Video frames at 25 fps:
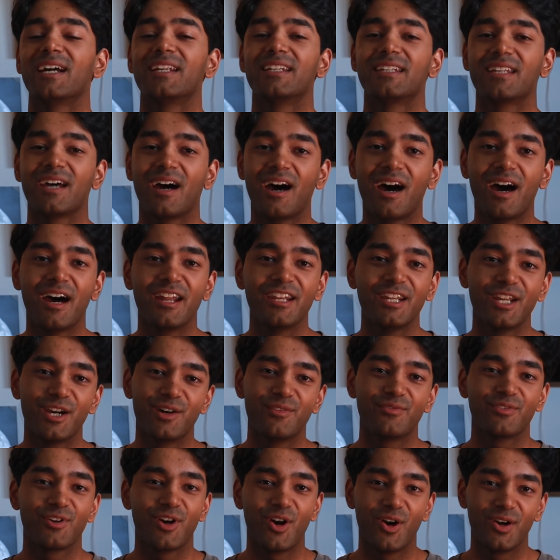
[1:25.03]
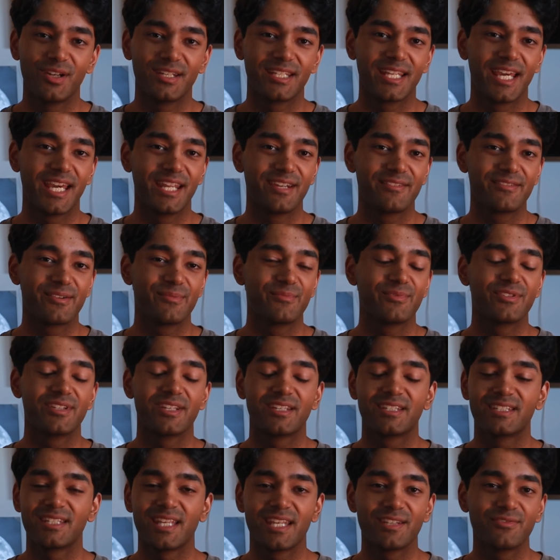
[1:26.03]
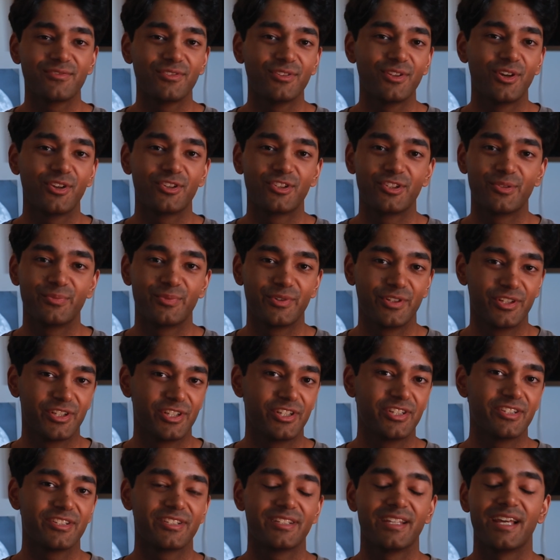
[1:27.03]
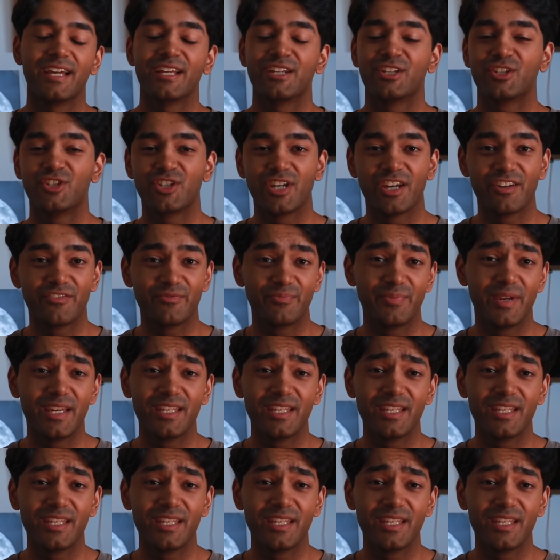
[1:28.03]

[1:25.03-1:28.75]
a ton of content from successful entrepreneurs like Jeff